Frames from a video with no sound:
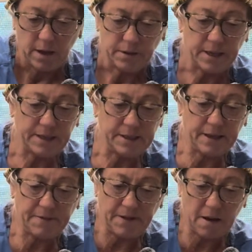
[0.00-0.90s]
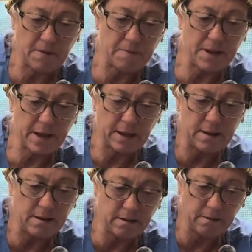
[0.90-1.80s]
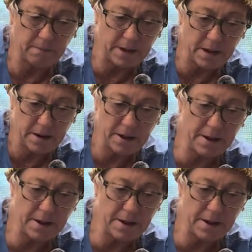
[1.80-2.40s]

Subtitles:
Try to stuff that one back in there a little bit.